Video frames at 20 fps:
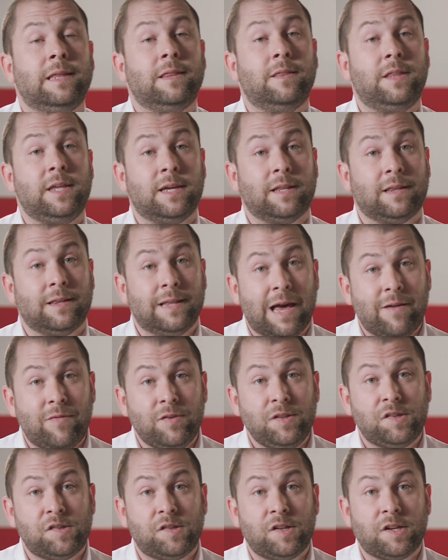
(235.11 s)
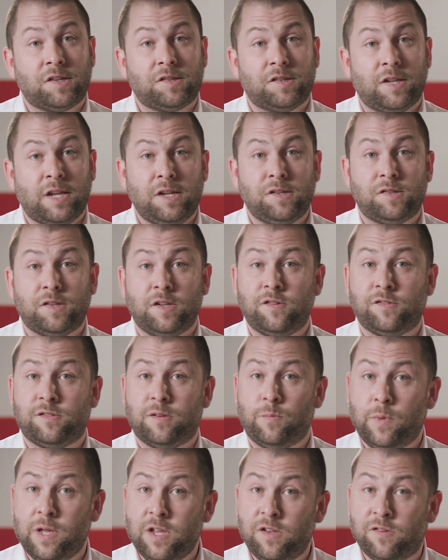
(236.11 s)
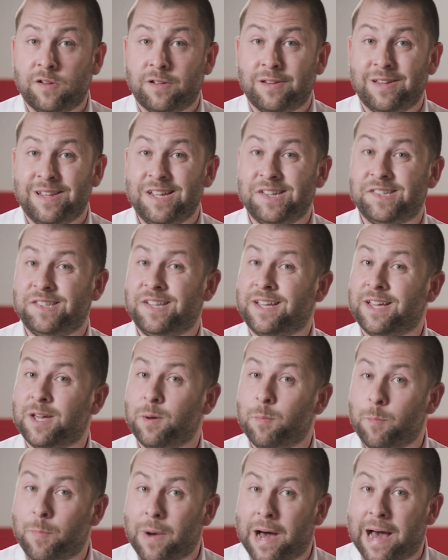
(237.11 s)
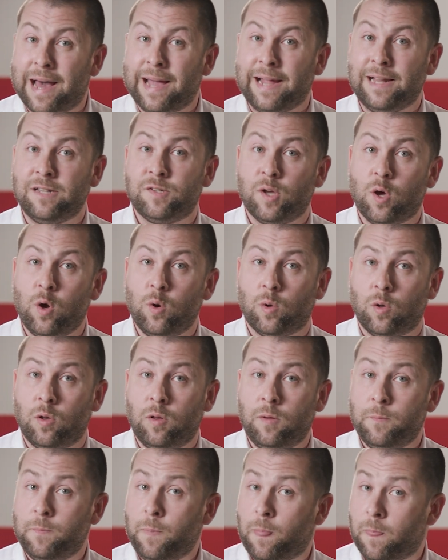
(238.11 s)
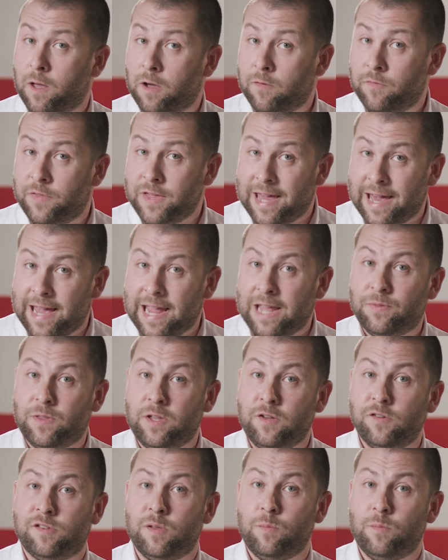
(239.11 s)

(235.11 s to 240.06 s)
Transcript: The 11/16" dimension is the combined total of the 1/8"